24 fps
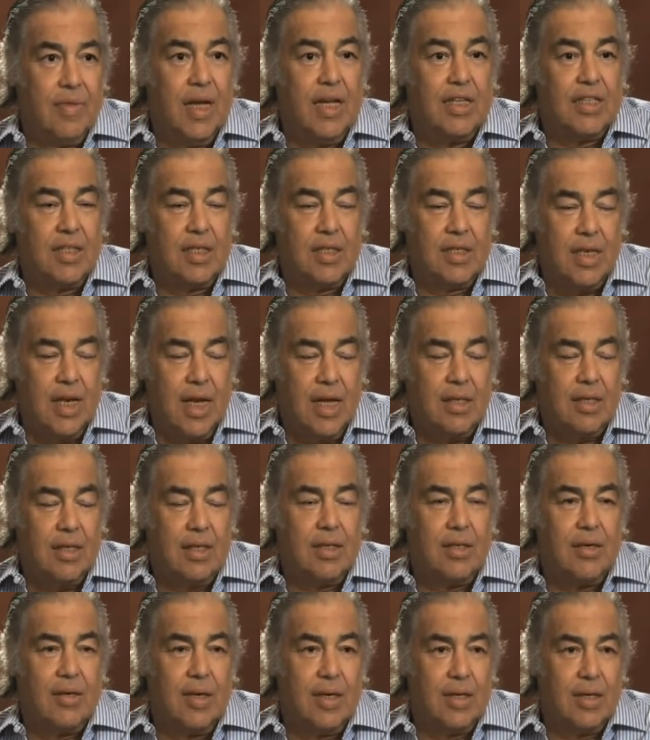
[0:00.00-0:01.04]
That's
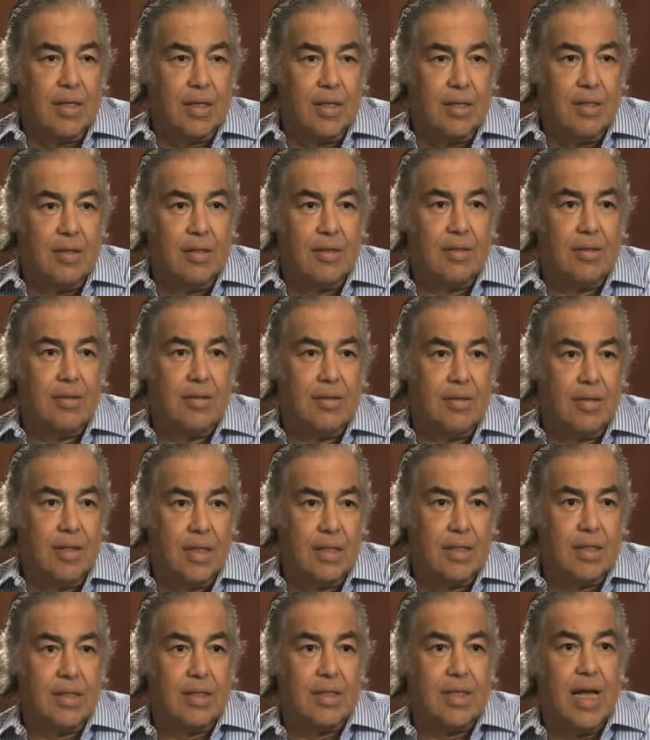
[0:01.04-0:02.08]
exactly correct.
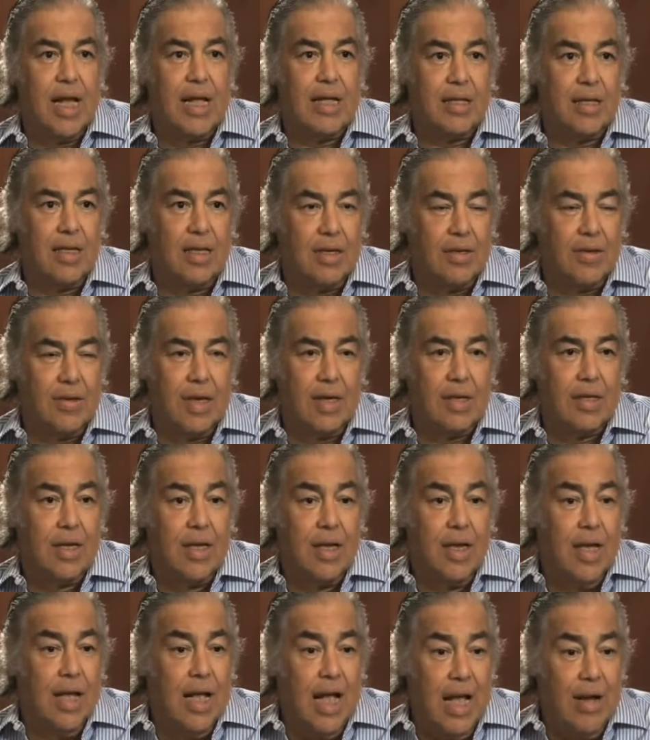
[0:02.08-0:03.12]
That's exactly correct.
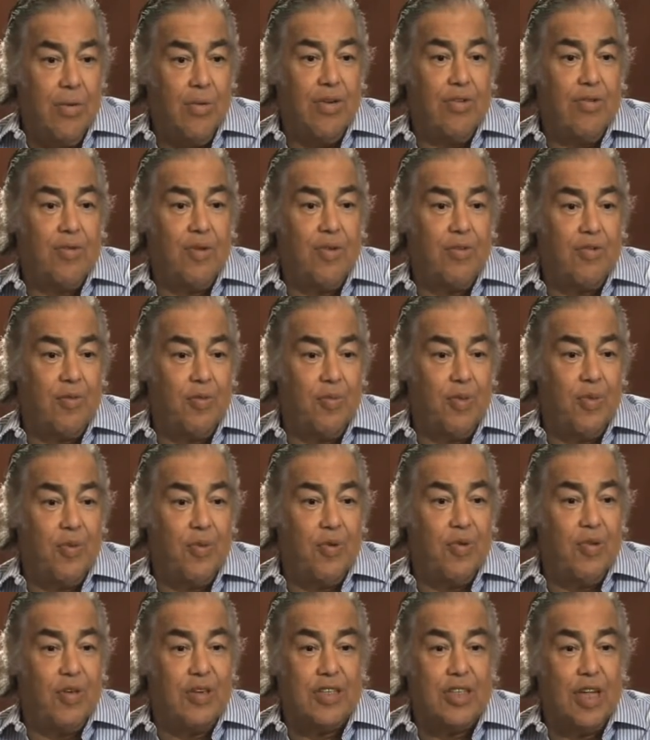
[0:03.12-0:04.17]
And
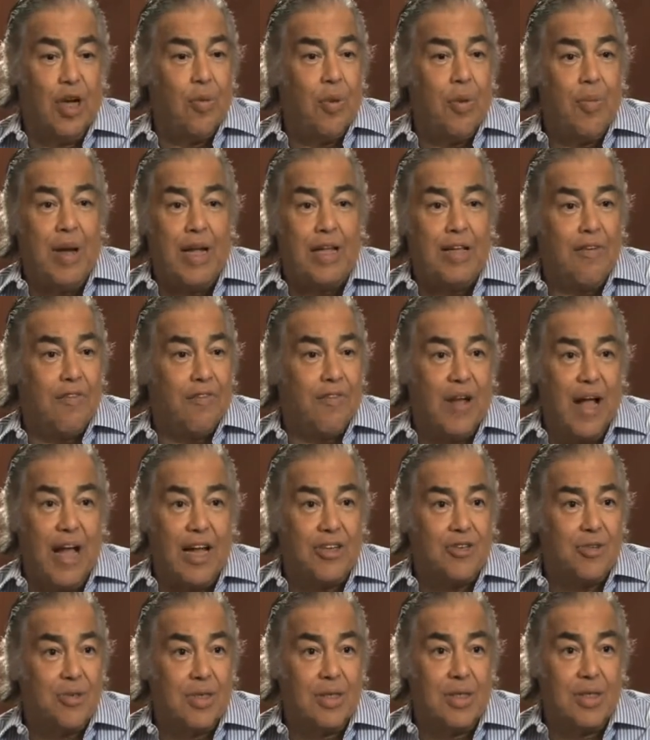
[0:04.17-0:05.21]
there's no more
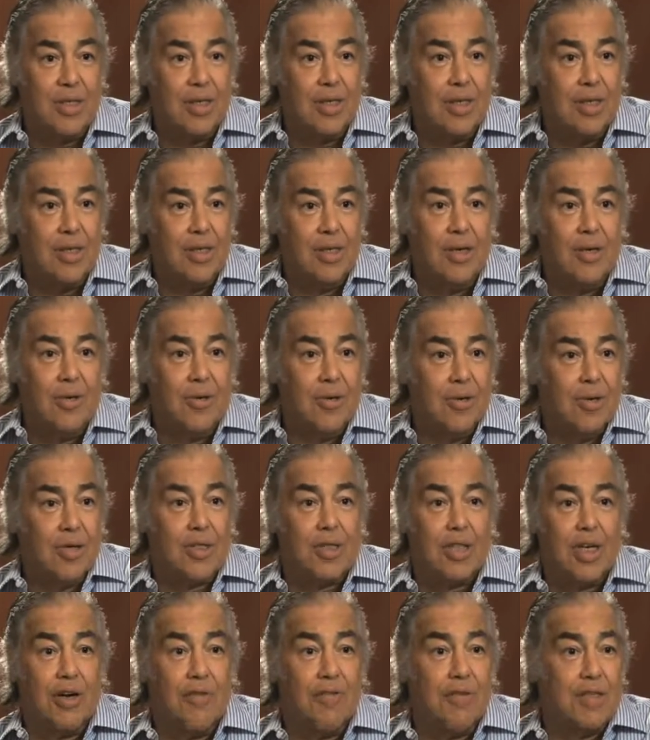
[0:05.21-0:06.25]
manufacturing here. We're a
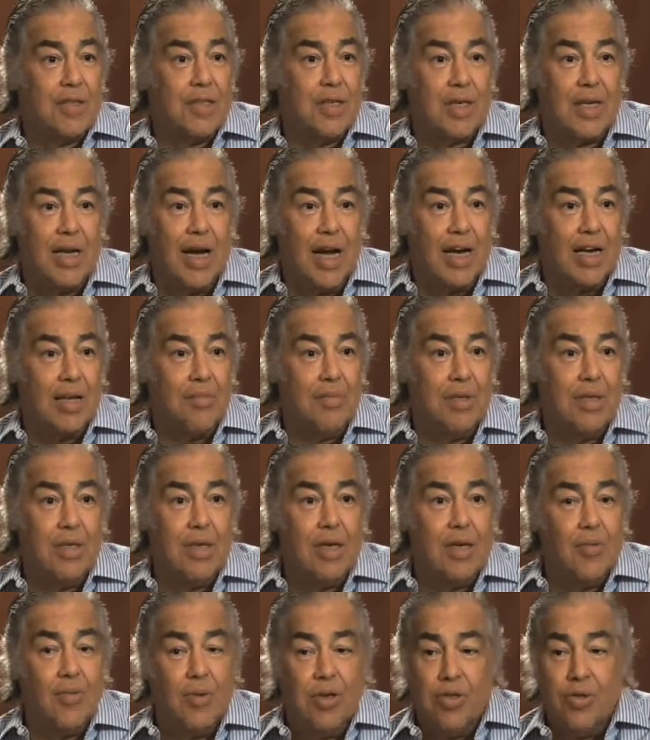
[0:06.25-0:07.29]
service
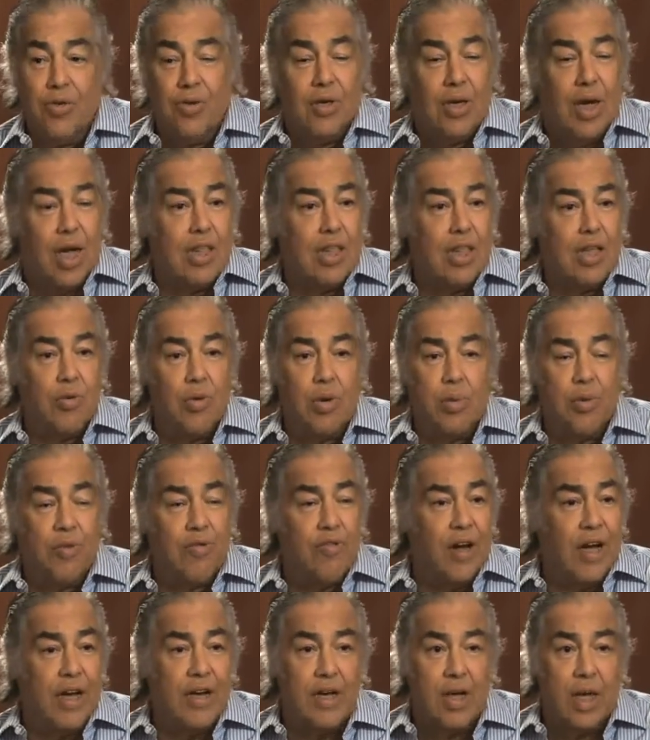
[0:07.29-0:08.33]
economy. We do nothing. We
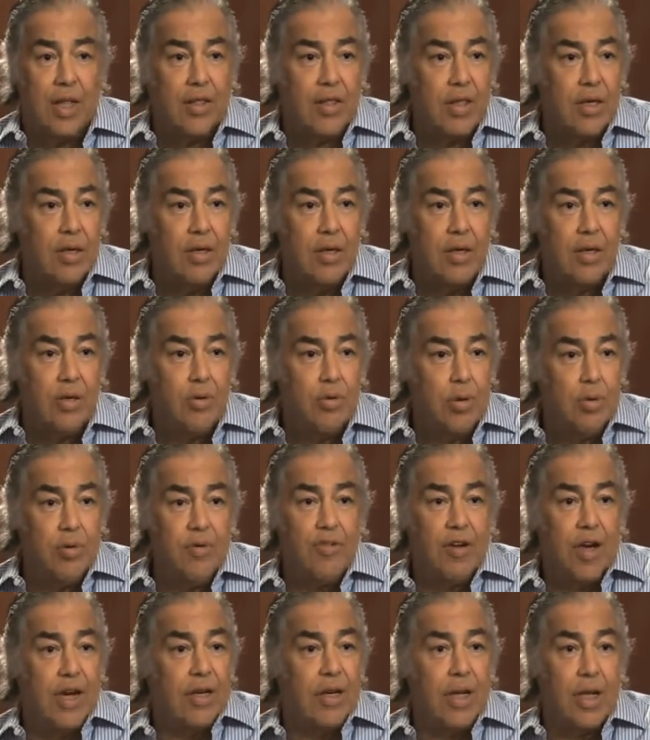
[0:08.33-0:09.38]
provide nothing. We
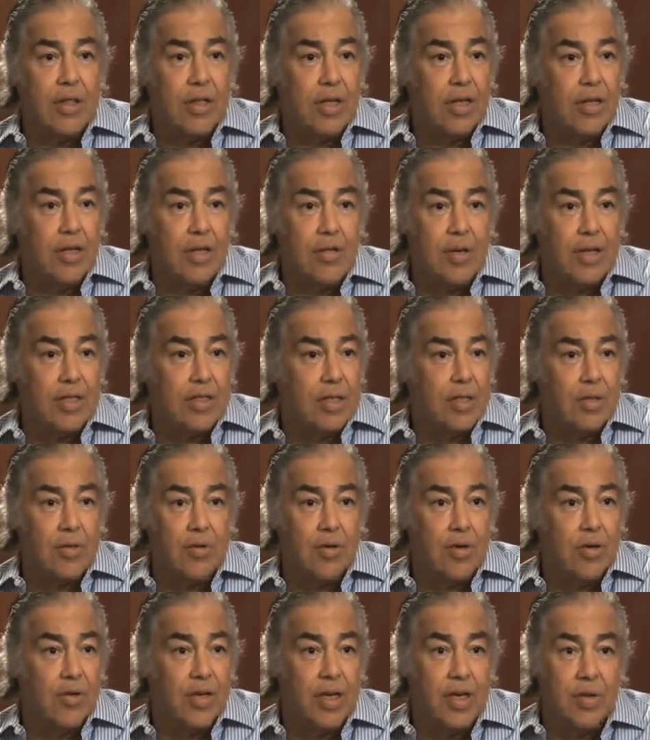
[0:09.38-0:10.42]
provide nothing to the rest of the
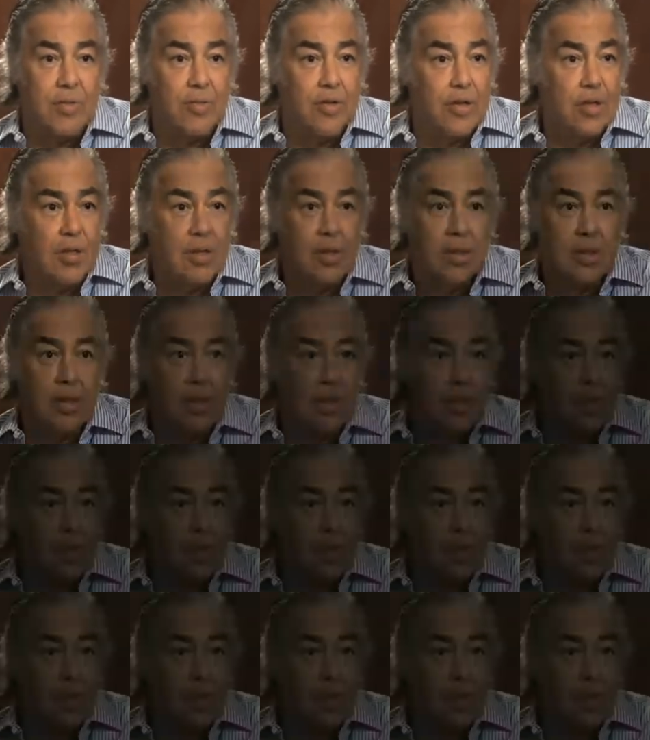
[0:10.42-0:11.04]
world anymore.